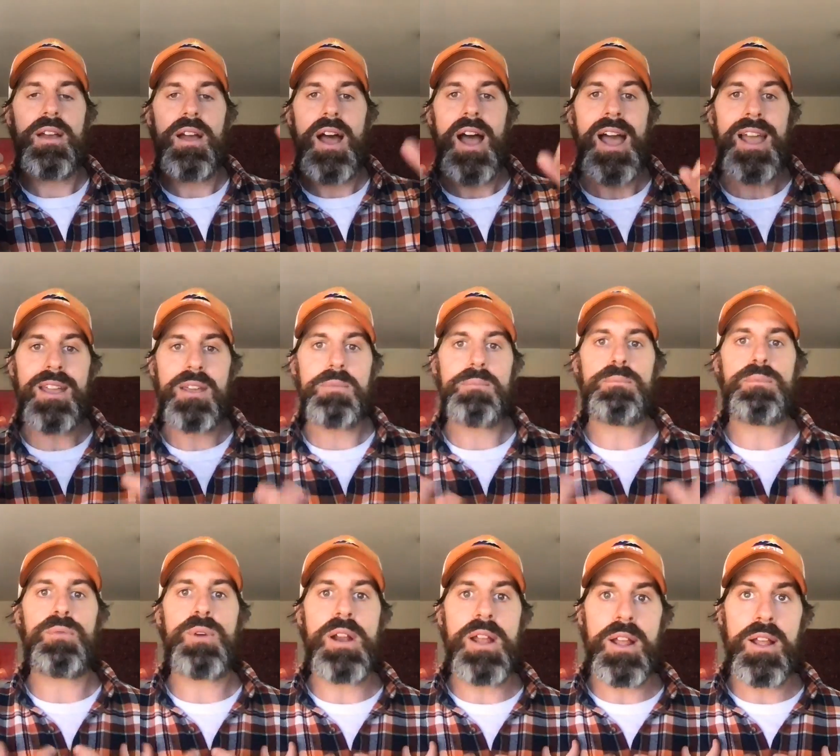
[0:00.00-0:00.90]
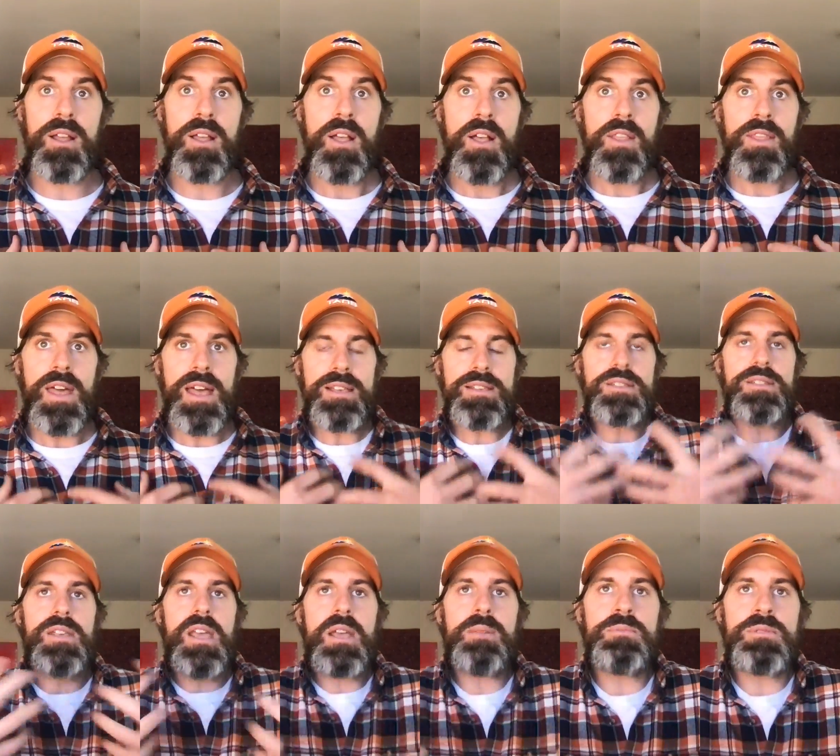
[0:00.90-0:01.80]
I can bring that
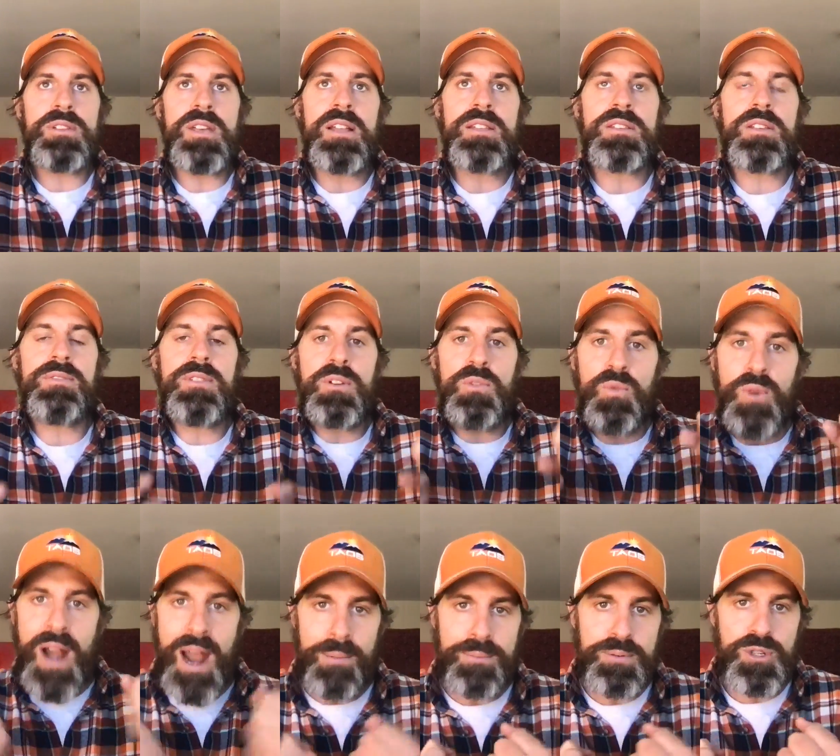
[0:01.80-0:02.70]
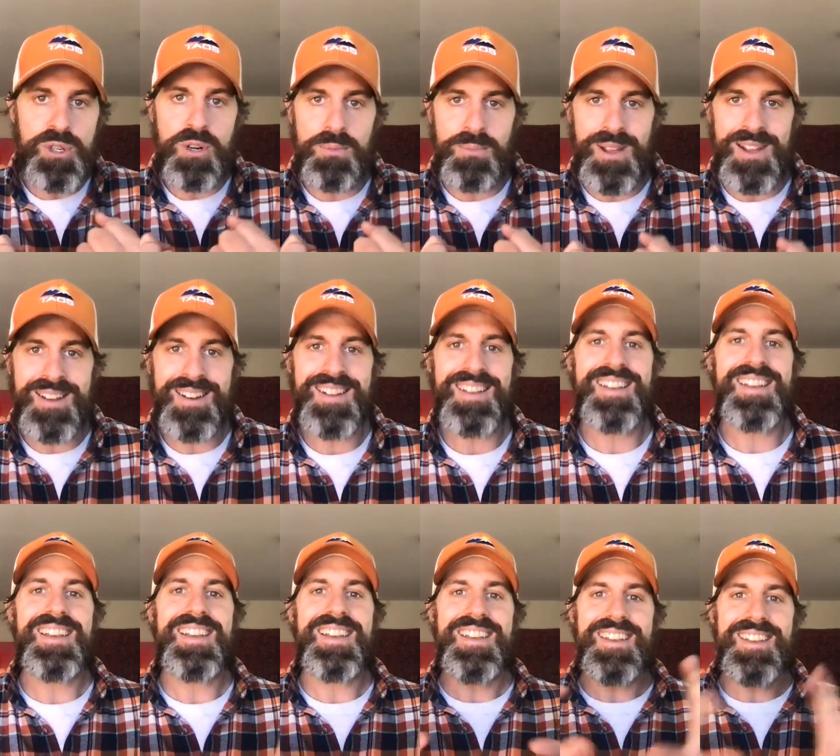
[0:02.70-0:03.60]
same sense of enrapturement
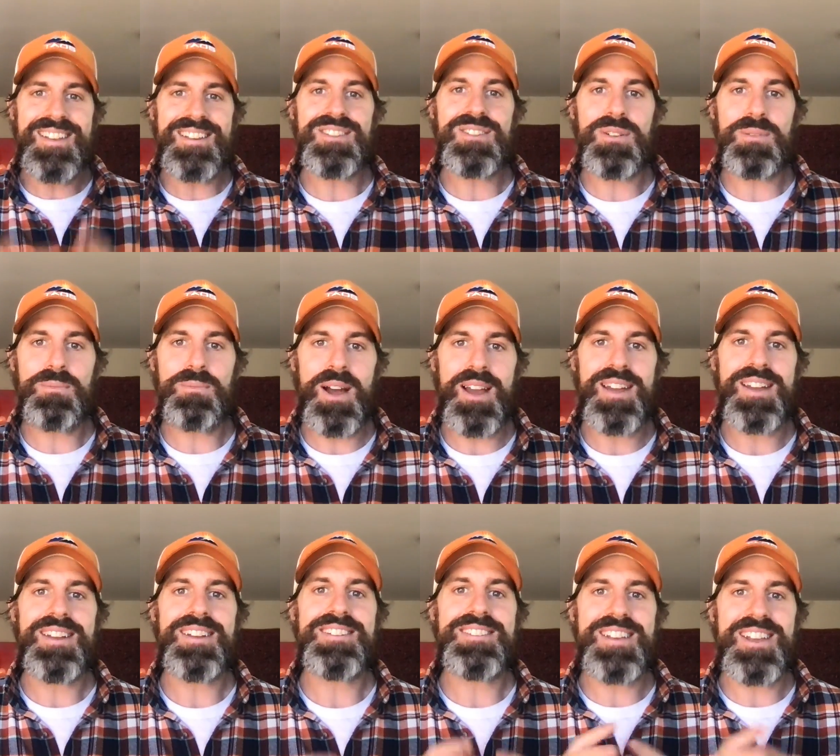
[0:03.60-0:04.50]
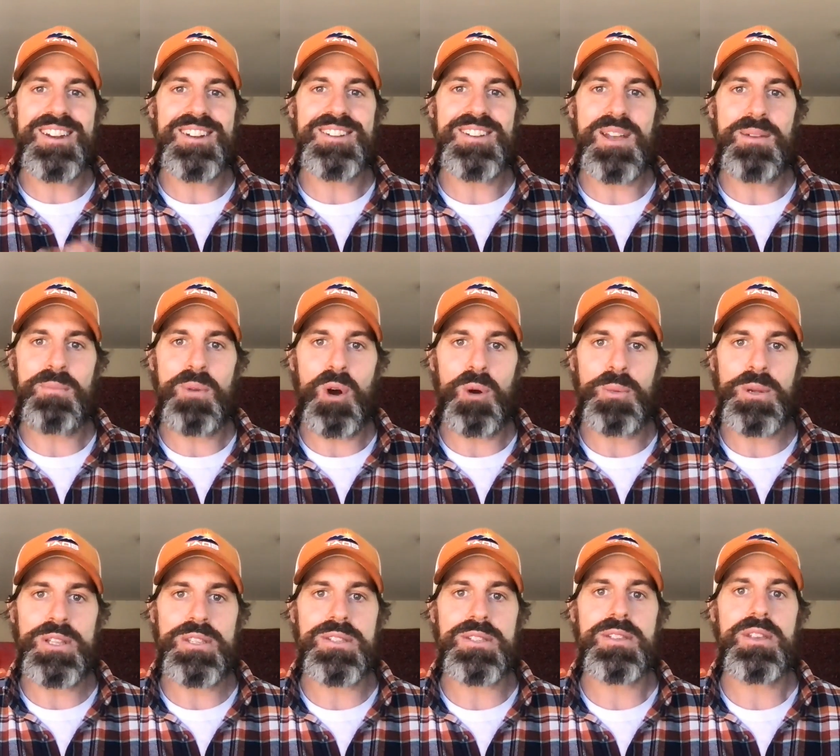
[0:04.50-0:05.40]
into my day-to-day
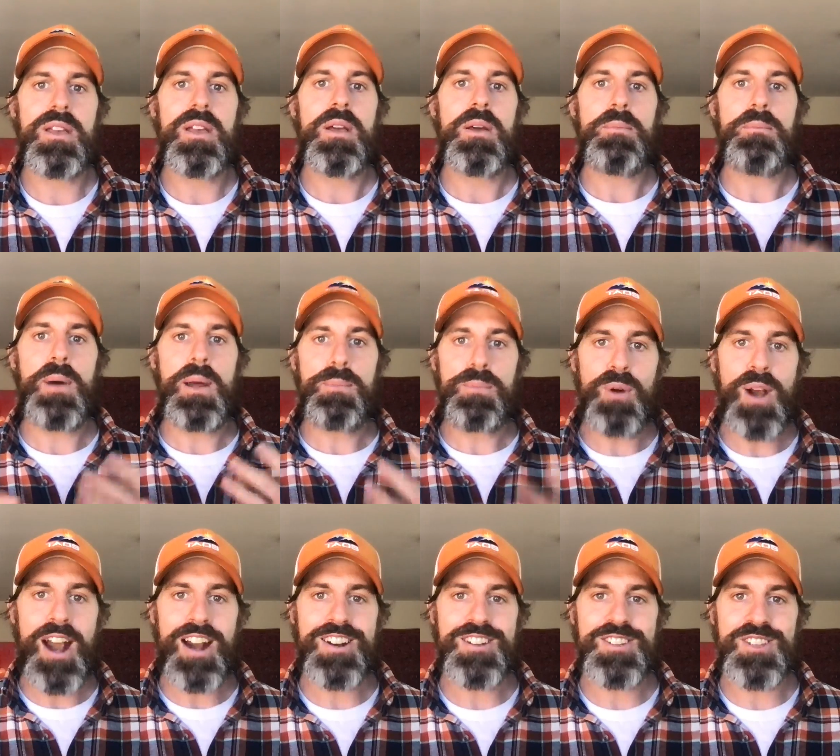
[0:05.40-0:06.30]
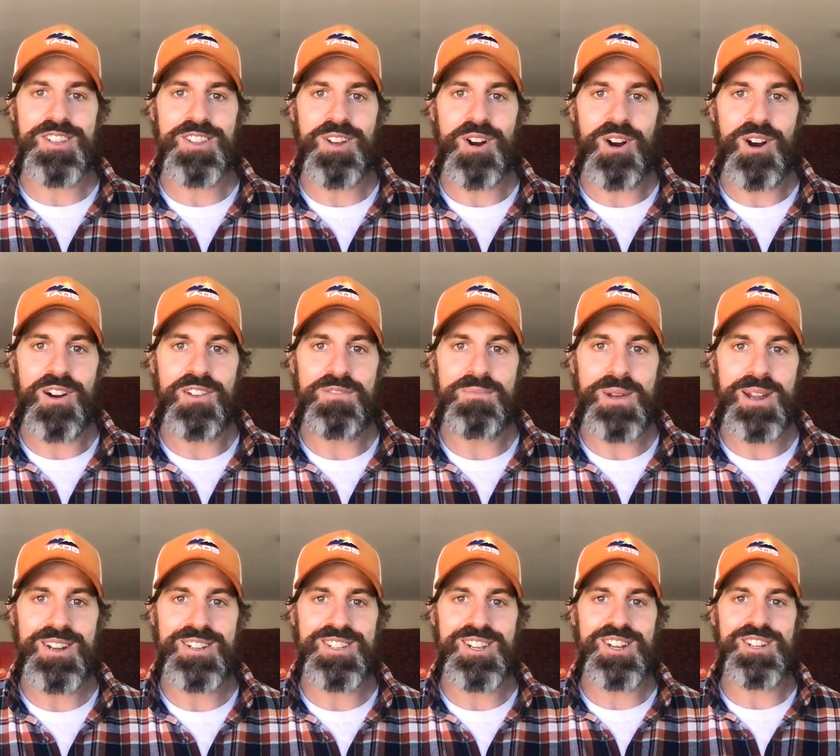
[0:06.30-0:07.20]
moments by practicing the art of
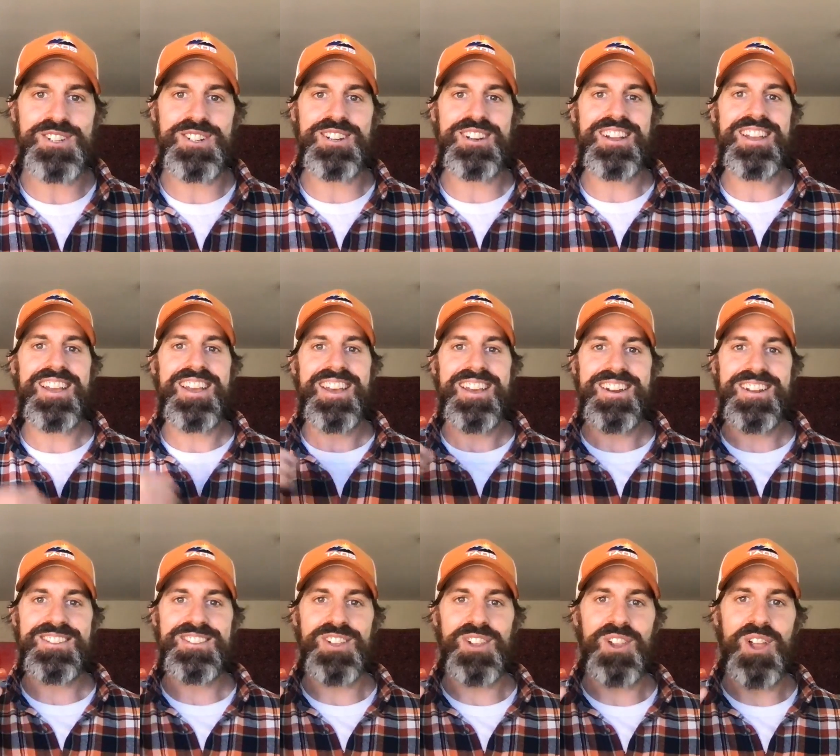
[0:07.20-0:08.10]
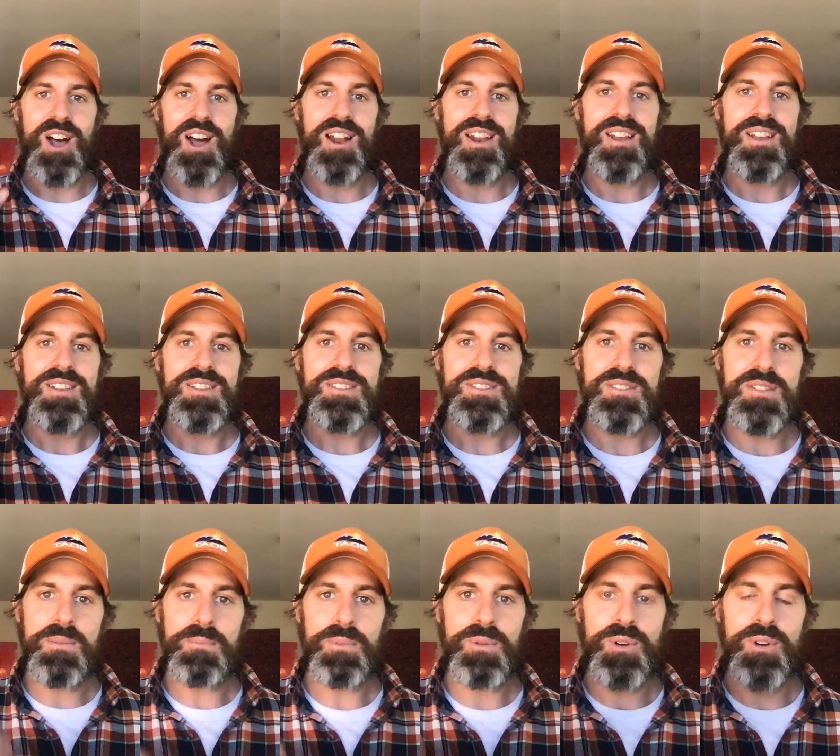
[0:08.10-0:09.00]
meditation, and it's a lot
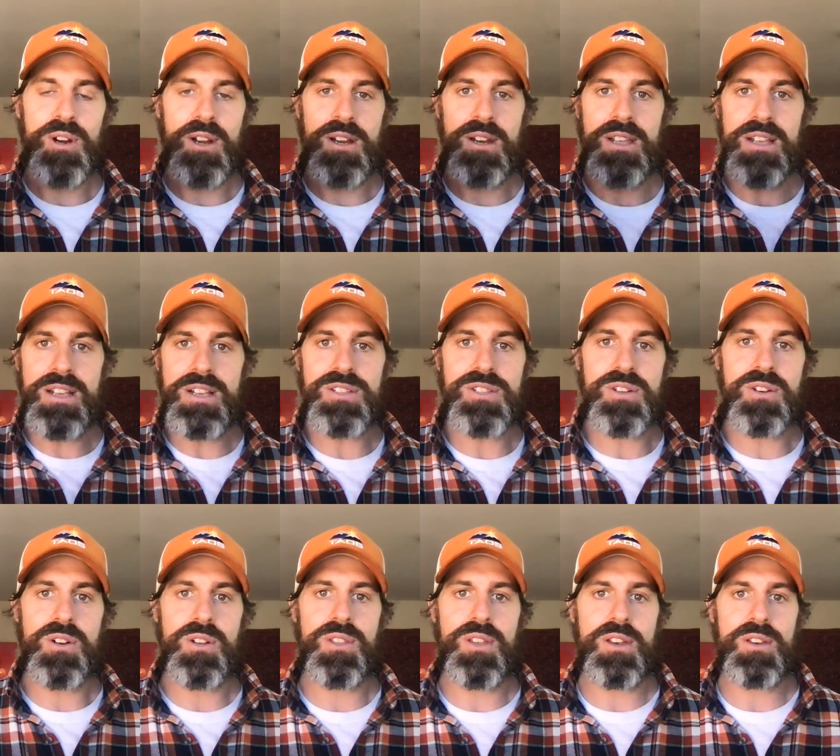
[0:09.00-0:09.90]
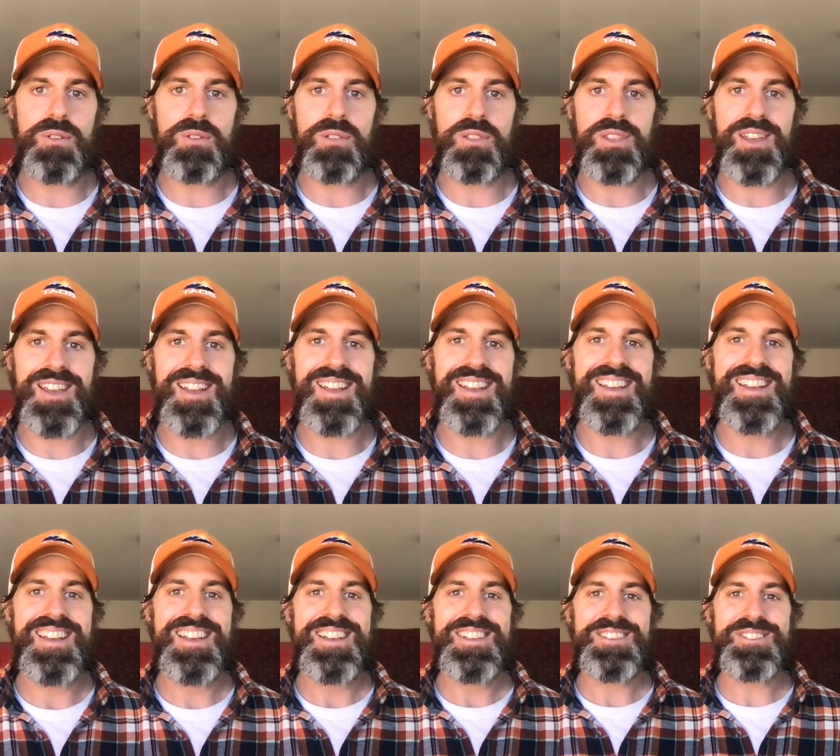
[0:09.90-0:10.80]
simpler and easier than you think.
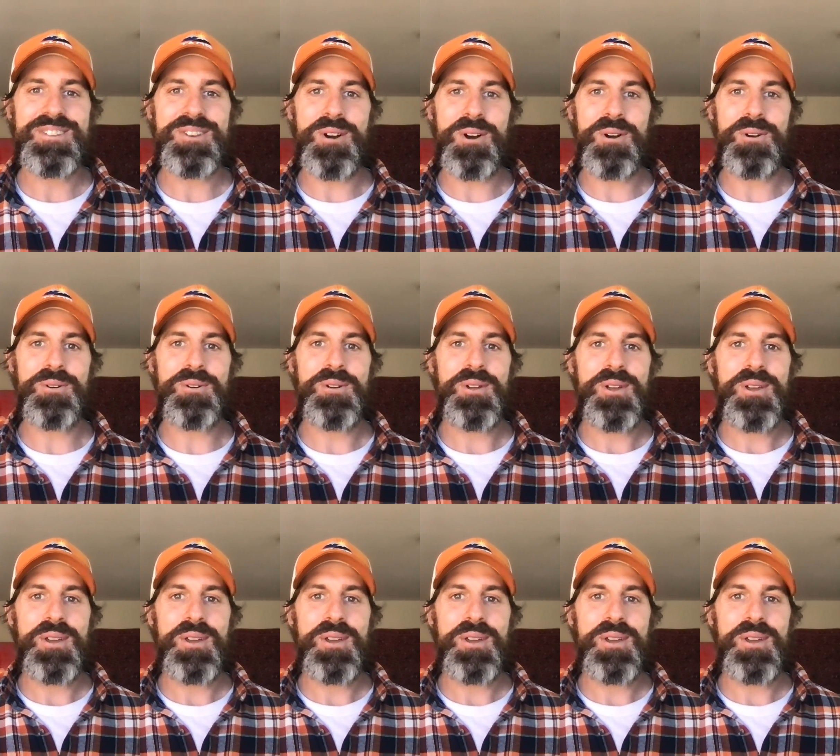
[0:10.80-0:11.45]
So